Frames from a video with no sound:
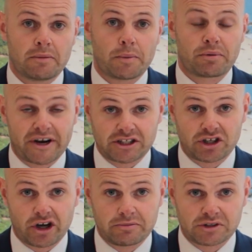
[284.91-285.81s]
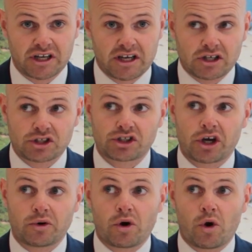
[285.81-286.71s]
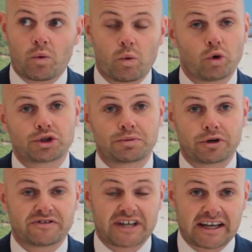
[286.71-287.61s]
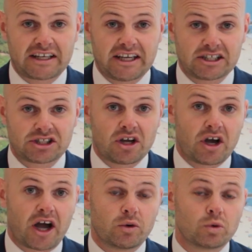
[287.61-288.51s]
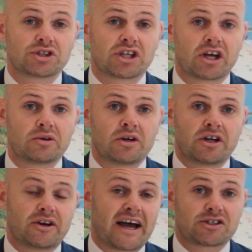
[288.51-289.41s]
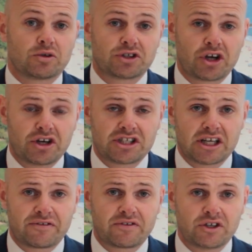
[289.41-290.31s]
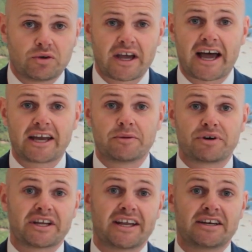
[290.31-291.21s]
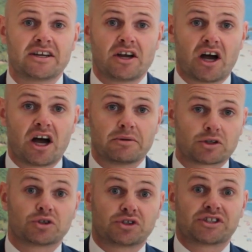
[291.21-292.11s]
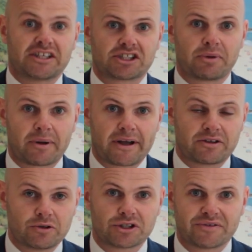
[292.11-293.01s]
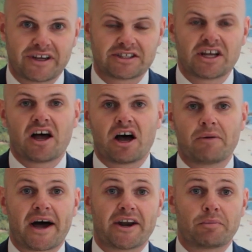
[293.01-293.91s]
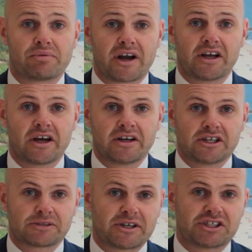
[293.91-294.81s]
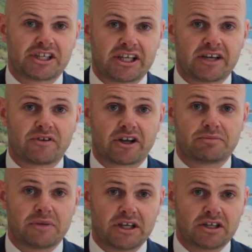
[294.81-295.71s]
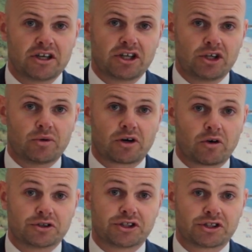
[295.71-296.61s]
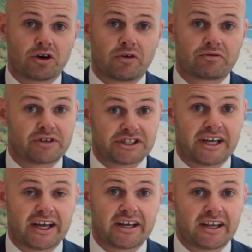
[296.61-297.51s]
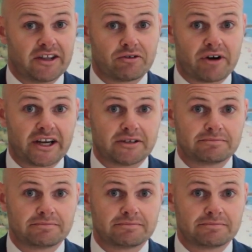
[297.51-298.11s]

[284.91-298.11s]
break times. So waterproof jackets, and also, as an alternative, you can bring in, as long as you're sensible about the use of it, an umbrella, especially if, like me, you are conscious of frizzy hair in the rain.